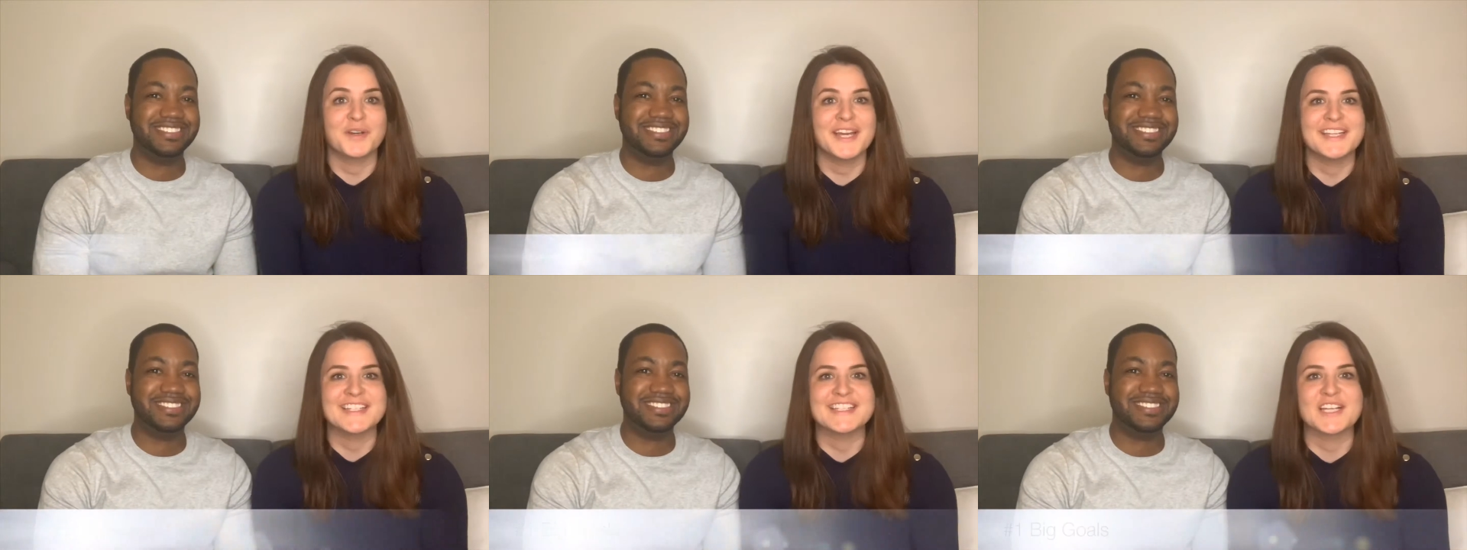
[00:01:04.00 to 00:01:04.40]

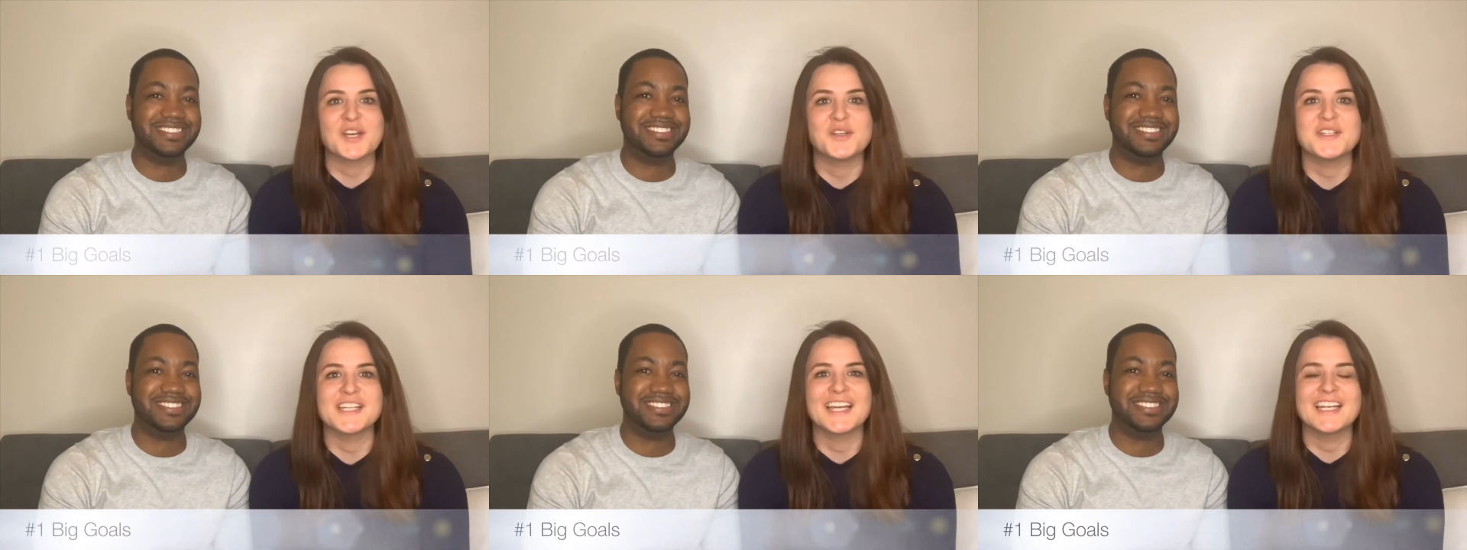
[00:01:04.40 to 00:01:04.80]
Speaker 1: great.
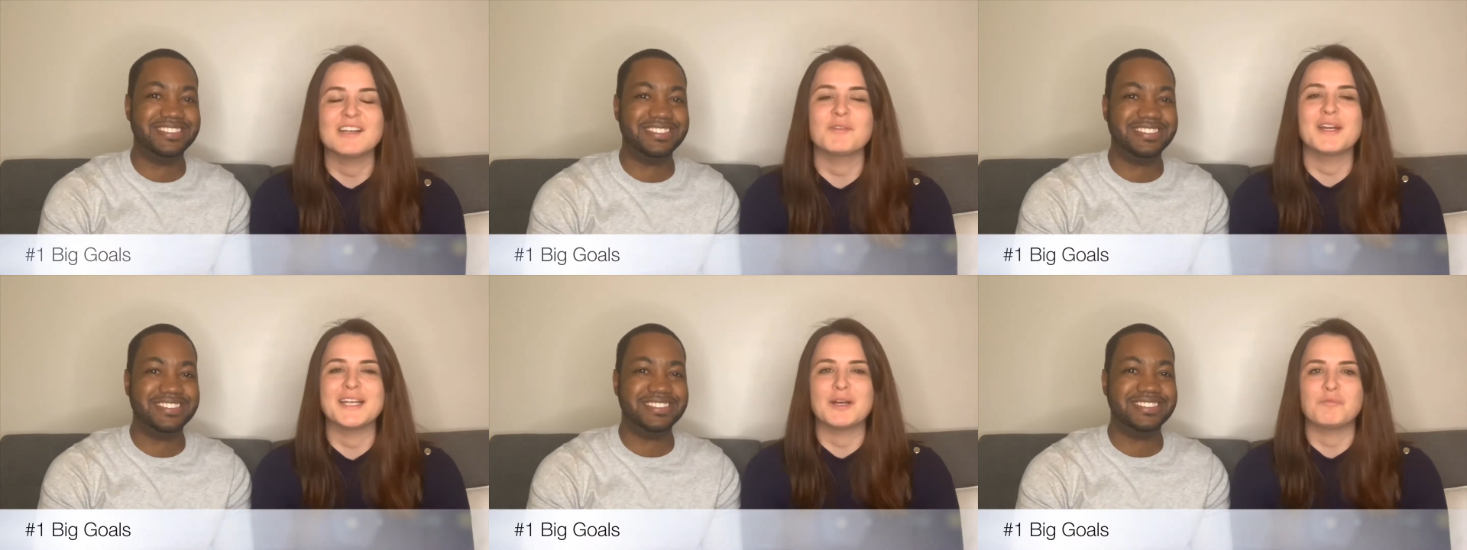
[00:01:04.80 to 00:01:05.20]
So
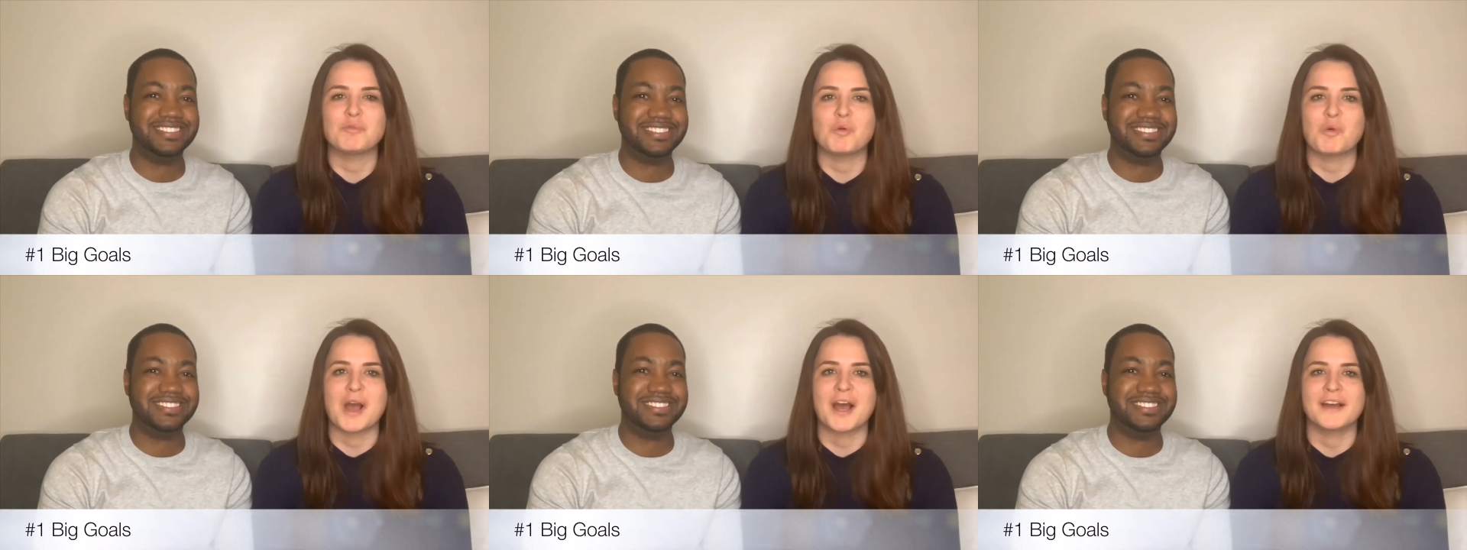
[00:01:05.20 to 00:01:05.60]
takeaway
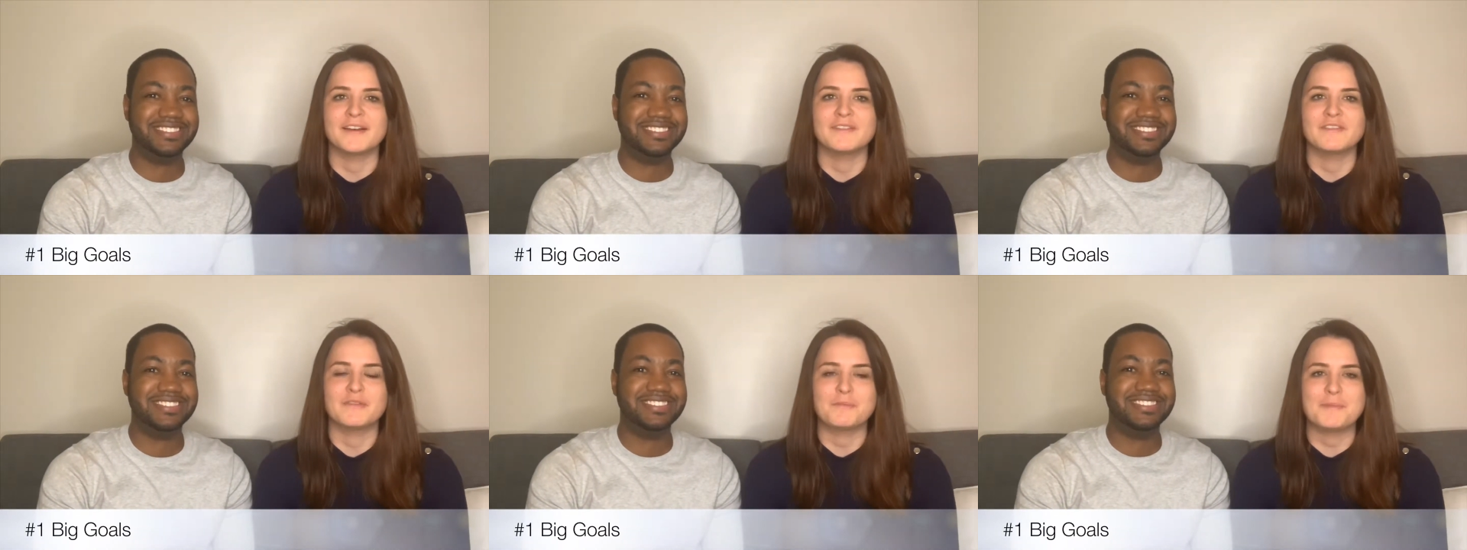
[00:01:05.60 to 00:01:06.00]
number
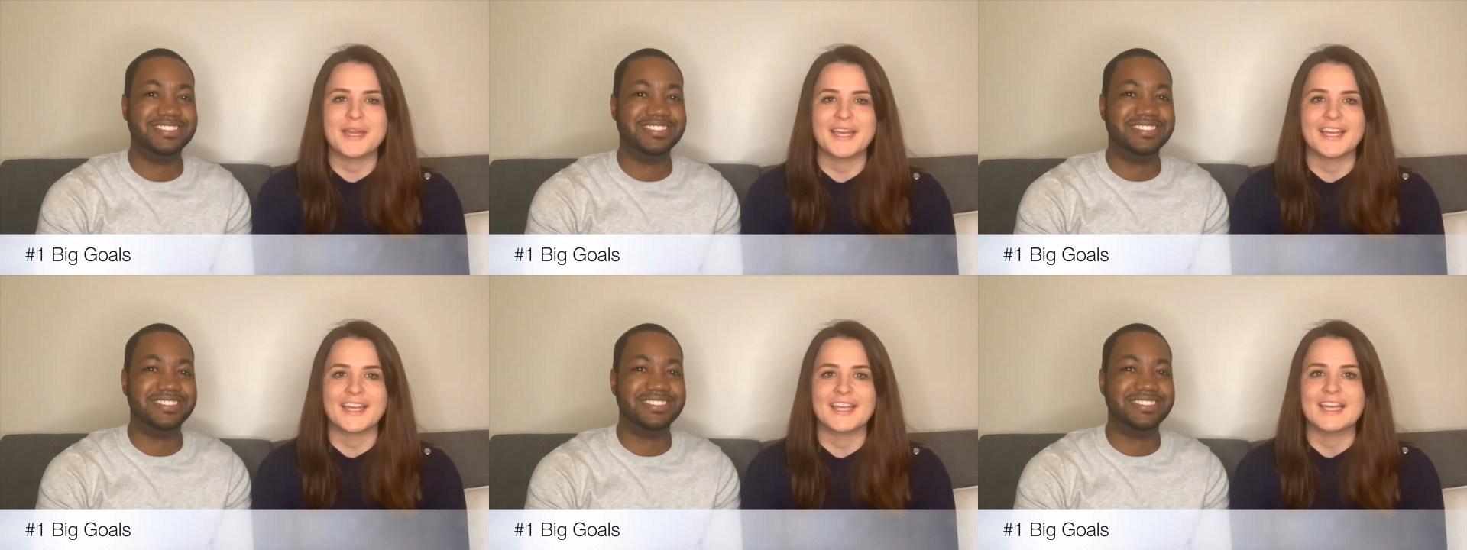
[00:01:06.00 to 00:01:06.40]
one for
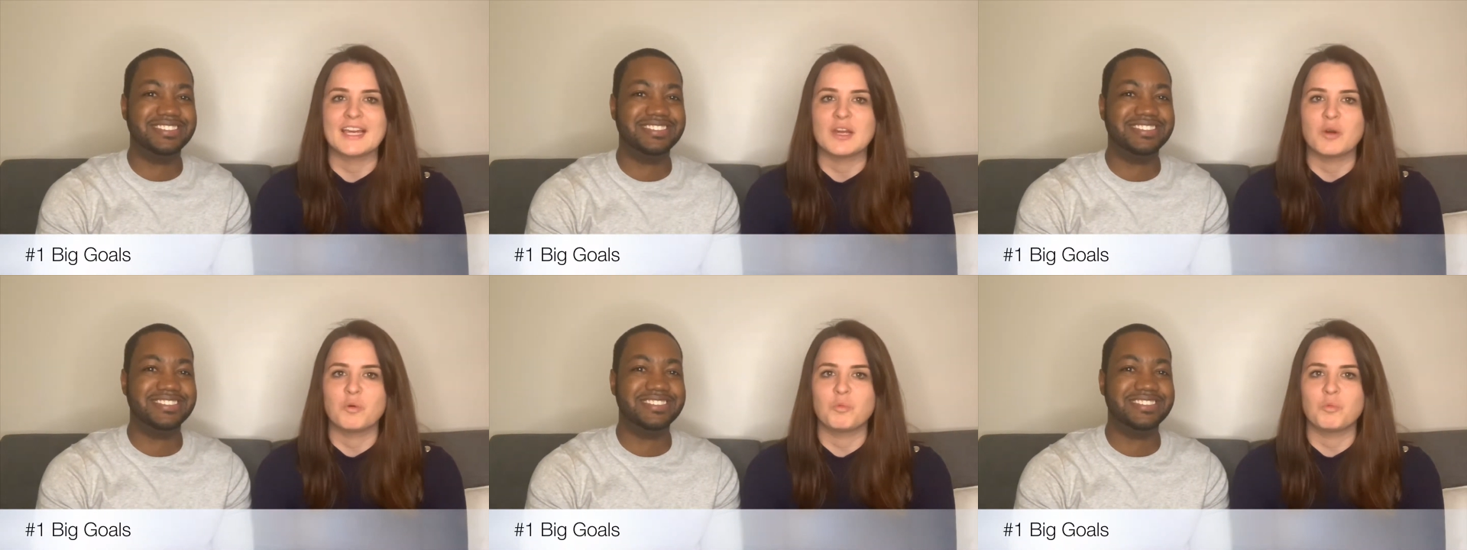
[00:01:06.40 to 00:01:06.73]
me